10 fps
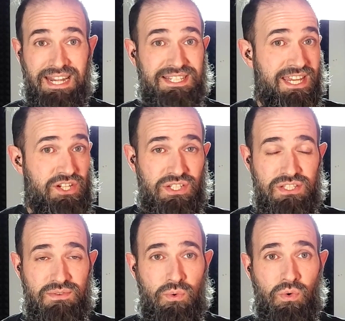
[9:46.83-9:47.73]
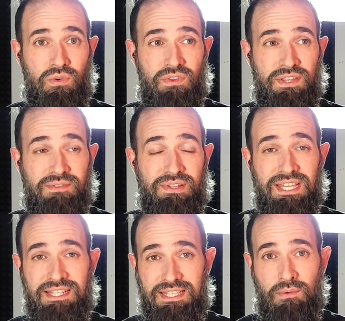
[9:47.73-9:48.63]
annotations for the different
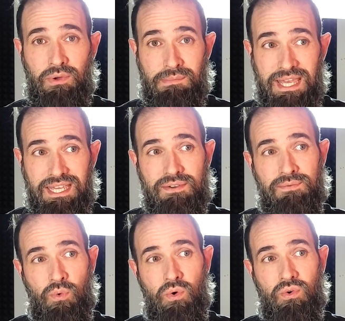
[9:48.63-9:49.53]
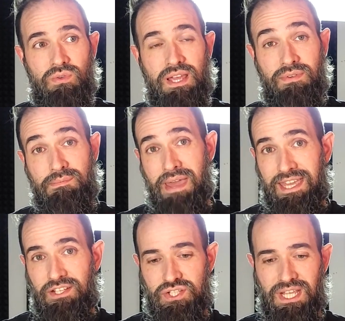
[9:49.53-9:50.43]
things that I want to make for every
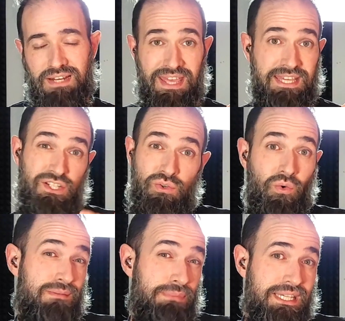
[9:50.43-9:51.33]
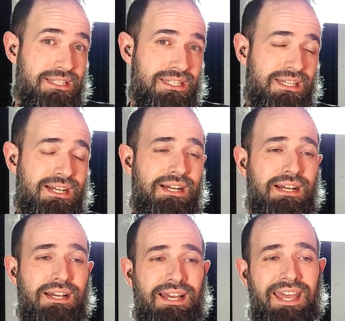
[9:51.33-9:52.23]
page to kind of hit story beats.
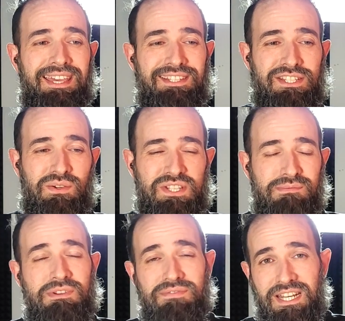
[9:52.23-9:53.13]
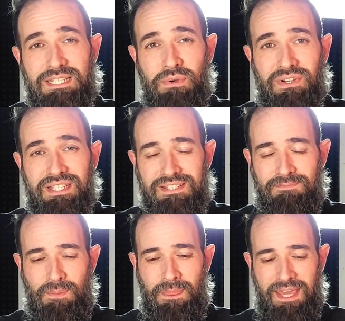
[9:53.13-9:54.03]
And so it's going to be a fun experience.
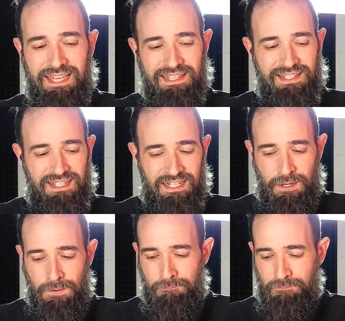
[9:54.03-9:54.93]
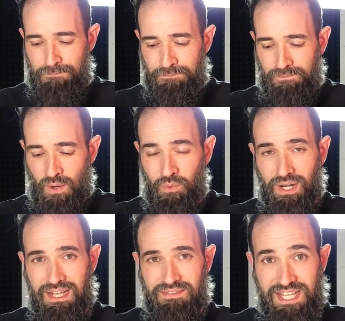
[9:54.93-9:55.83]
And I want
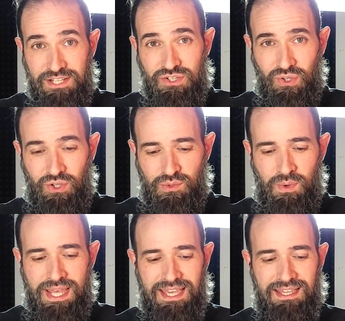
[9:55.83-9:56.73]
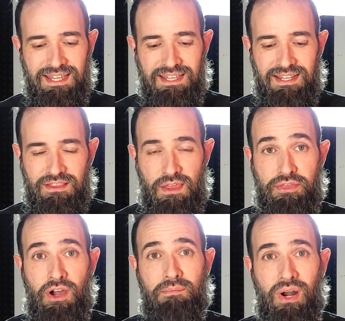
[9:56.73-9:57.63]
to kind of teach along the way the
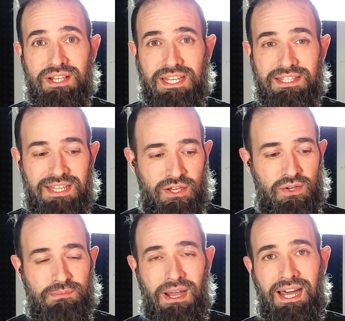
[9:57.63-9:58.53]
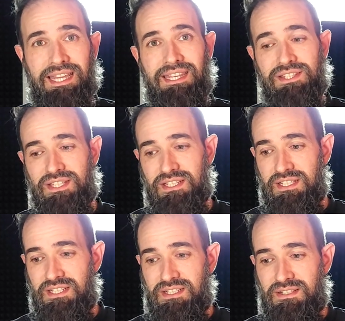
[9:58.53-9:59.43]
thought process that goes behind
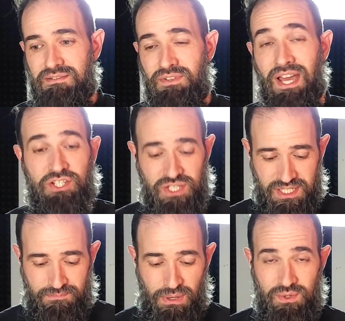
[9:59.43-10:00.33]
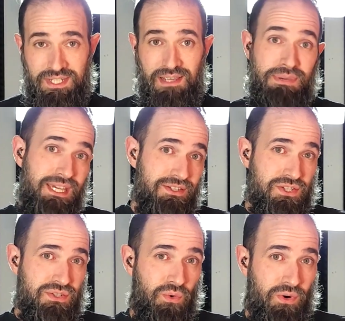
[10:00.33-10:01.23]
not just composing a
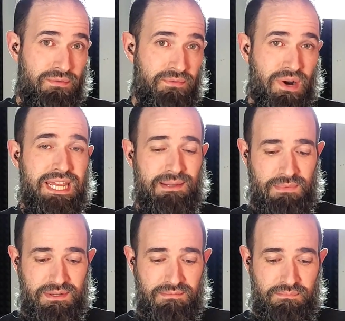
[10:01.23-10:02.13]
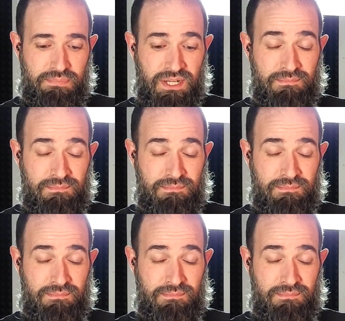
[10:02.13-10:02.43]
piece or a frame, but